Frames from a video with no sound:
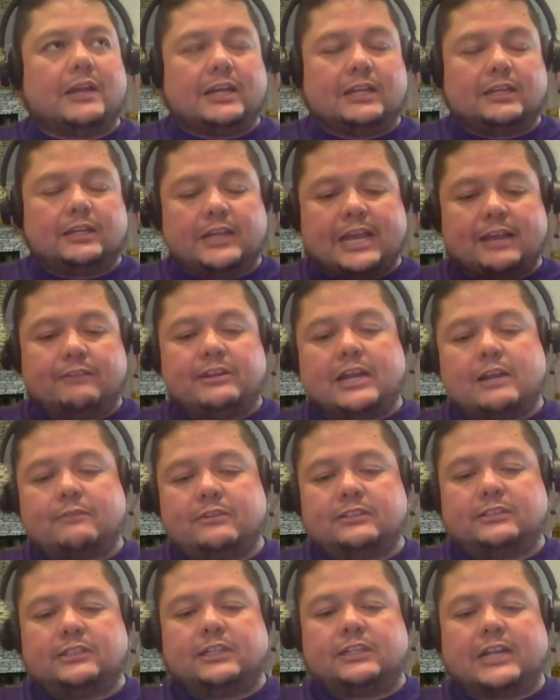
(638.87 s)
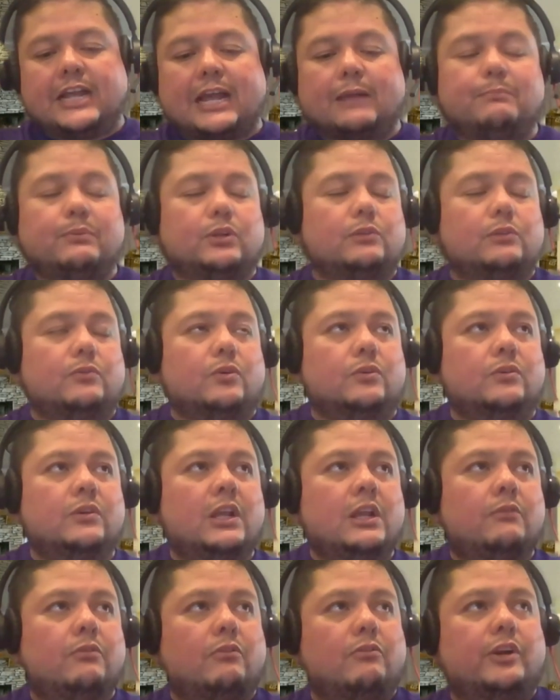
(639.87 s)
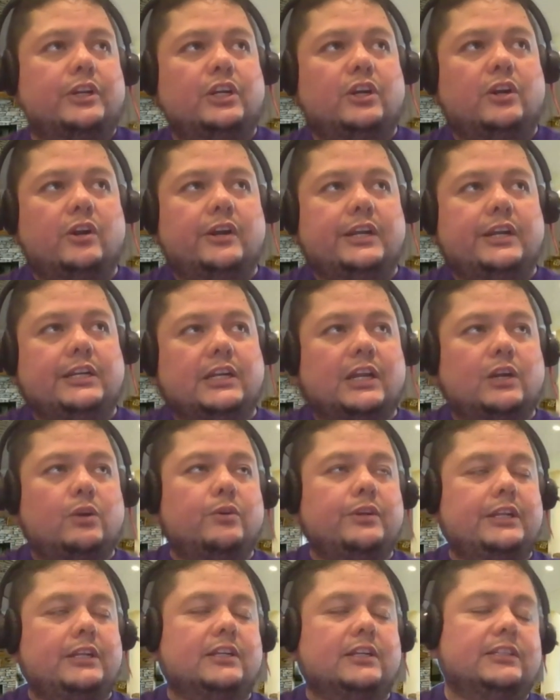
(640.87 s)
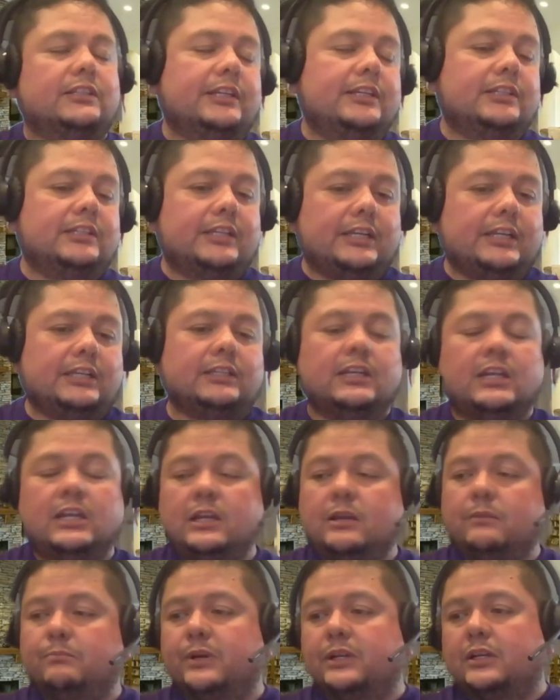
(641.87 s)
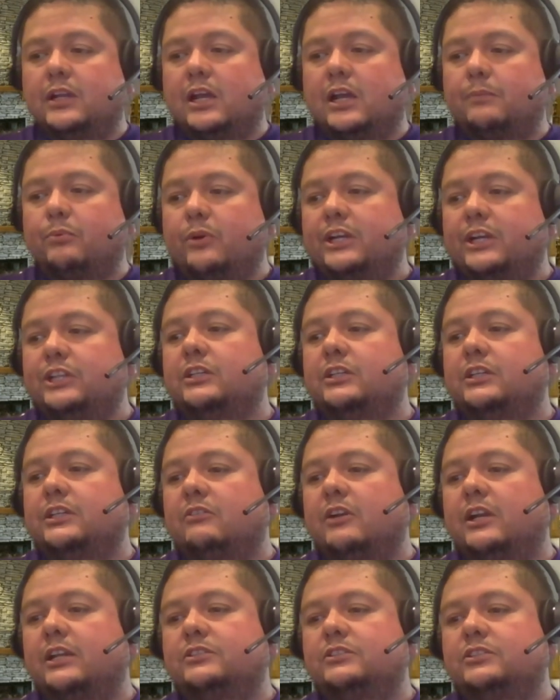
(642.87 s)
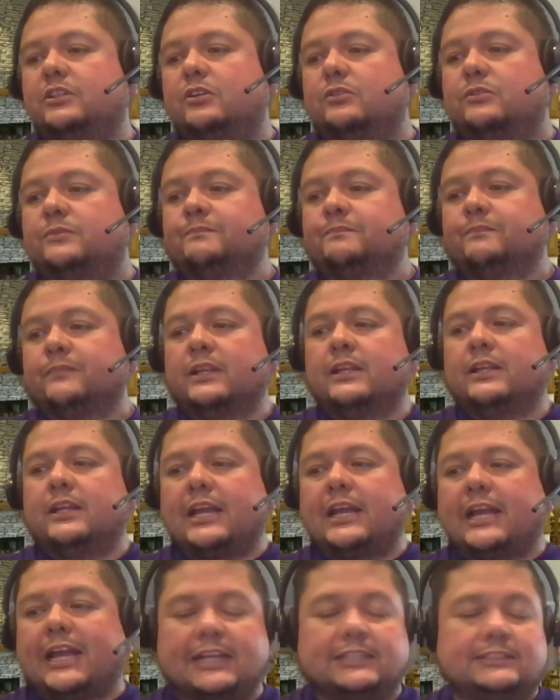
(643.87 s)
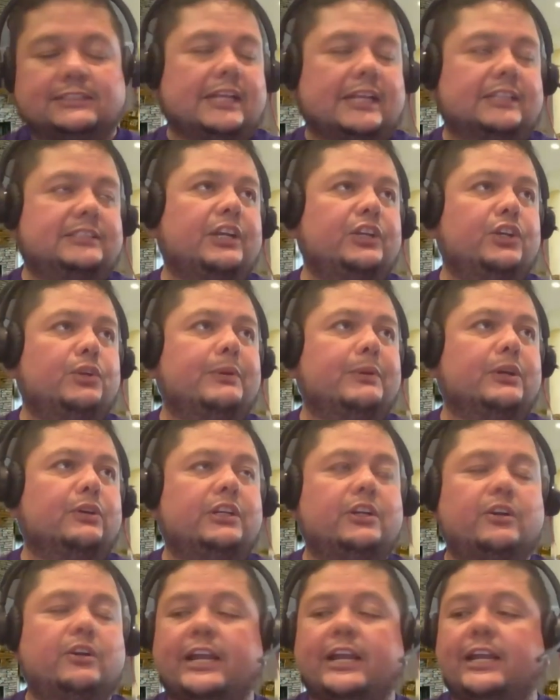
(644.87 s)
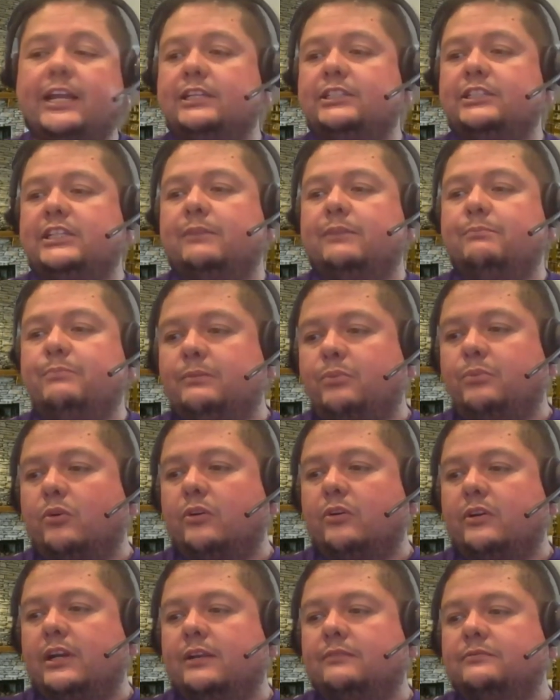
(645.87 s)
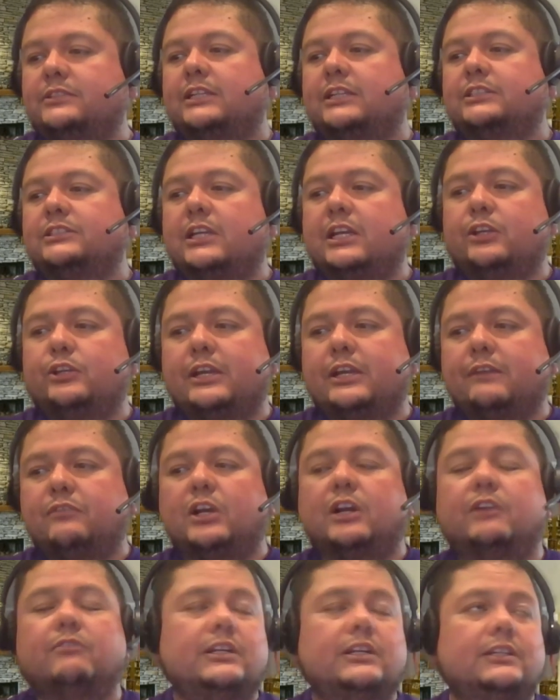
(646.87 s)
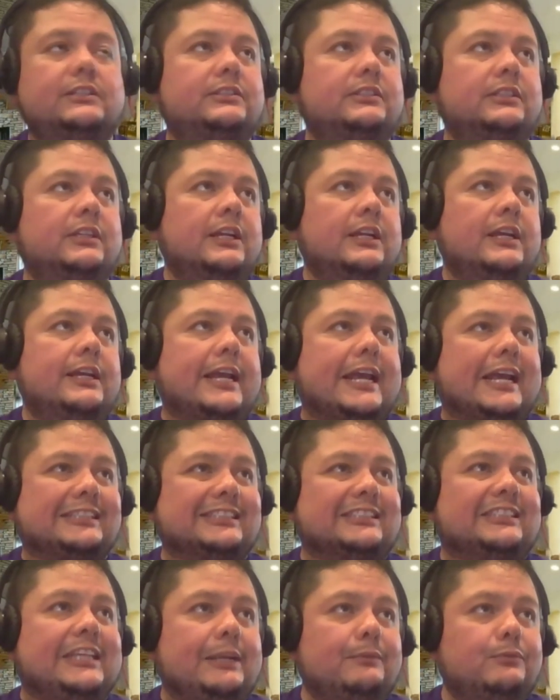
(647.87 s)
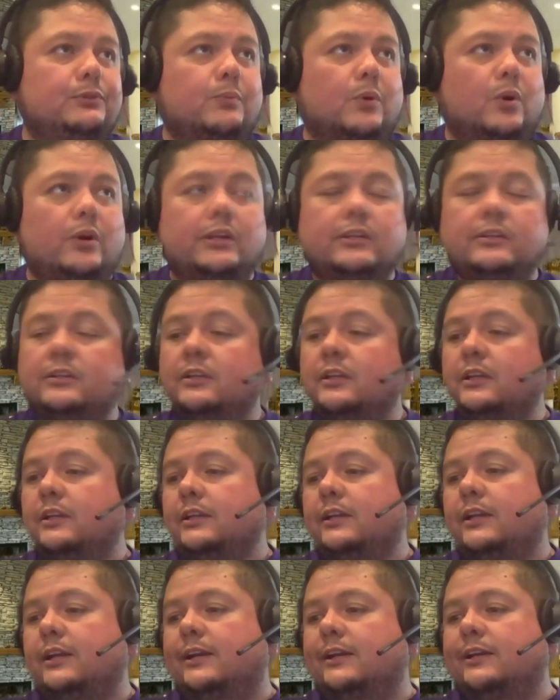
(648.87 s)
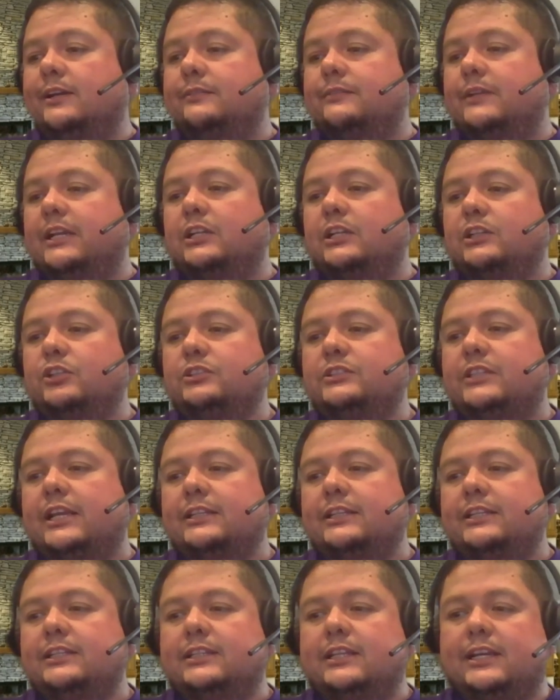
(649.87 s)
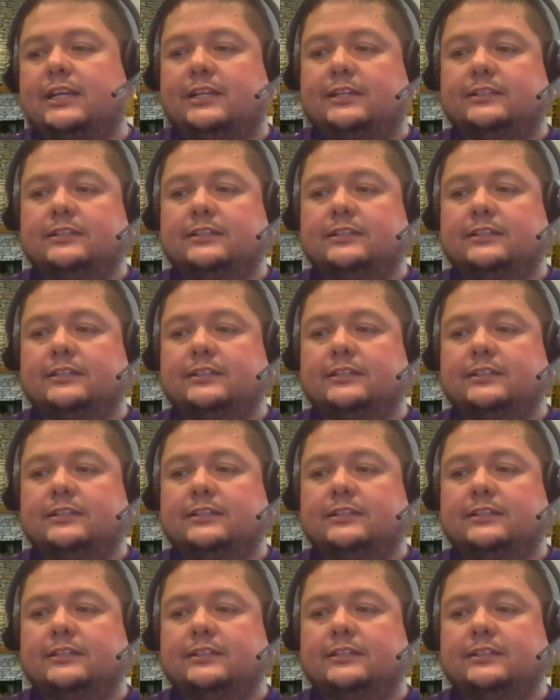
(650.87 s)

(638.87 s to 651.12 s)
having everything applicable for what you're learning, not only on a day-to-day but operationally, right? So that's how you build your AI champion program. That's how you have governance as a team sport, and understanding that